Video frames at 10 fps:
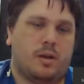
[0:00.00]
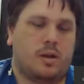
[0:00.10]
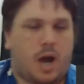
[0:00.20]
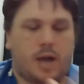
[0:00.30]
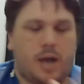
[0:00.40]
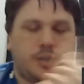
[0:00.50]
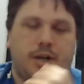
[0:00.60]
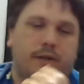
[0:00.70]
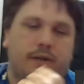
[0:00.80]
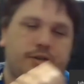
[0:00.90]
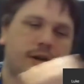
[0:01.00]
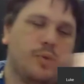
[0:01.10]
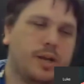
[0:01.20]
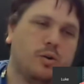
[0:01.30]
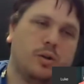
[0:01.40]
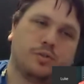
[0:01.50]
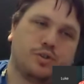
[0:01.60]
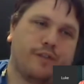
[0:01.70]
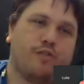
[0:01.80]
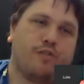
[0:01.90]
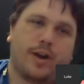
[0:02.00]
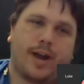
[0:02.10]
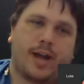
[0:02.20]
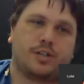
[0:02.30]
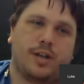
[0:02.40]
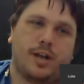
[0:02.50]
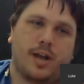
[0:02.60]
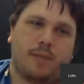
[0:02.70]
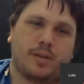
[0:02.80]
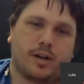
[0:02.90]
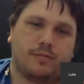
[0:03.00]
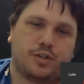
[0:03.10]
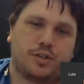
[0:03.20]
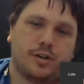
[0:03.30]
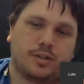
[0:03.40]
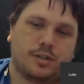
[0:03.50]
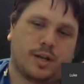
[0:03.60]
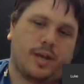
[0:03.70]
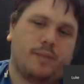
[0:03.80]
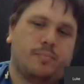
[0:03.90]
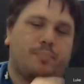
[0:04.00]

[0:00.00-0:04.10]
I actually got a really cool little trick for it, actually, that I give students, is I get them to